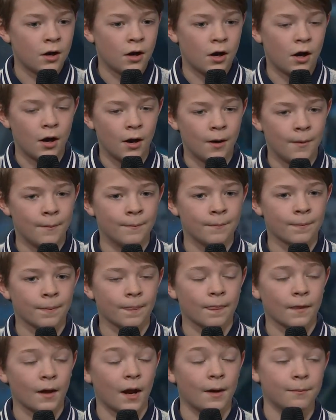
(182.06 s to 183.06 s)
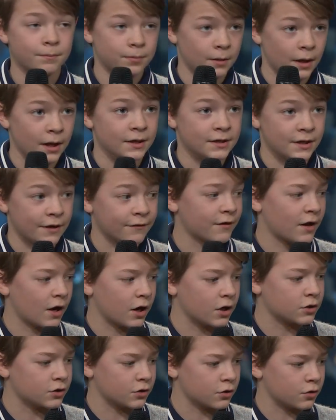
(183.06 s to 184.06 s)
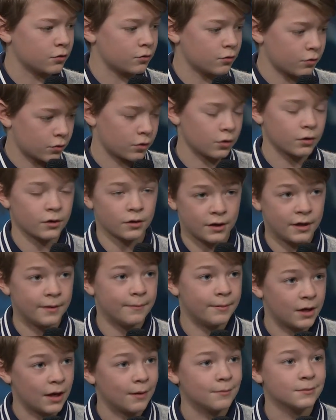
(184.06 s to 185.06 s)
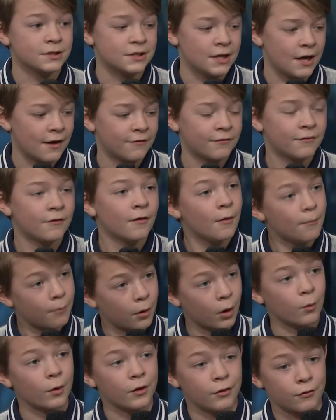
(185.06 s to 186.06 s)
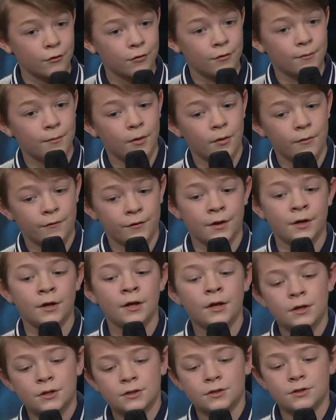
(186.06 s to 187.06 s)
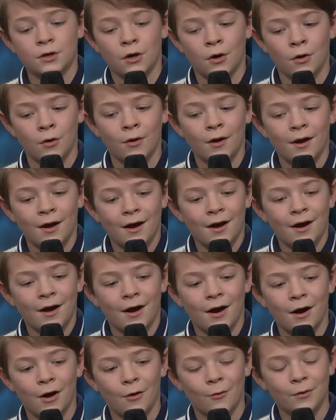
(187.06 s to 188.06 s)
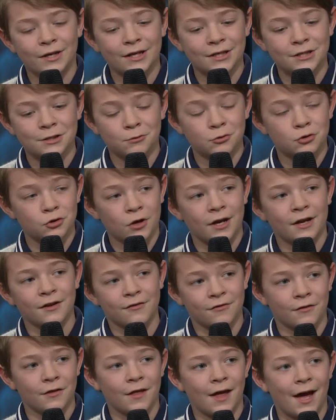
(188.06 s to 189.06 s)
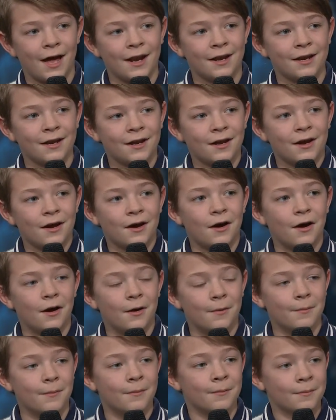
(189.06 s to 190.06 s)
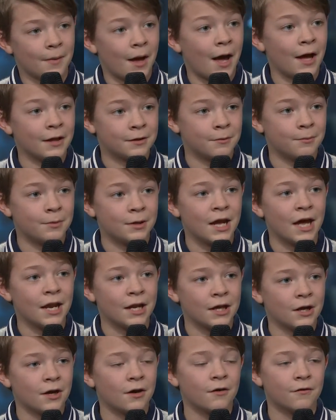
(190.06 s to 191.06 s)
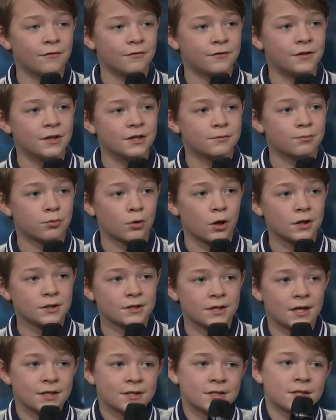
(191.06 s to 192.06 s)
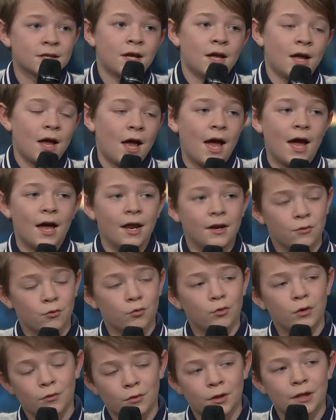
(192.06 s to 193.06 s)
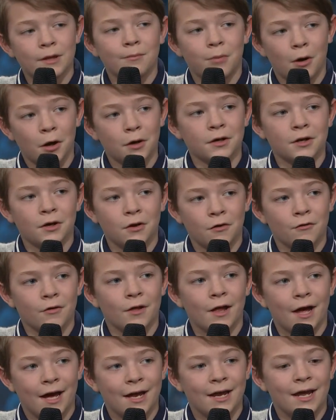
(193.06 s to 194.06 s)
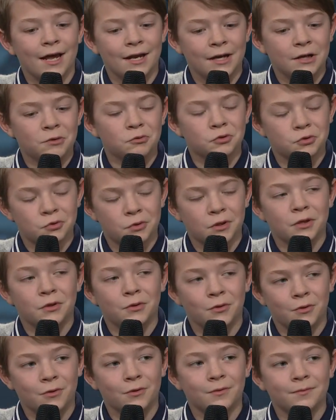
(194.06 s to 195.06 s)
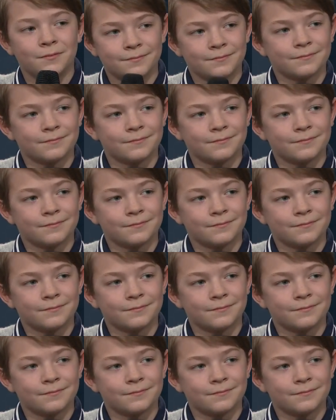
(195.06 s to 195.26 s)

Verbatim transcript: Mm. Um, I play a deaf character, or he becomes deaf partway through the movie. So uh, we did some training for that um, at the beginning of this process, mm. and we really bonded over that, and it was really cool.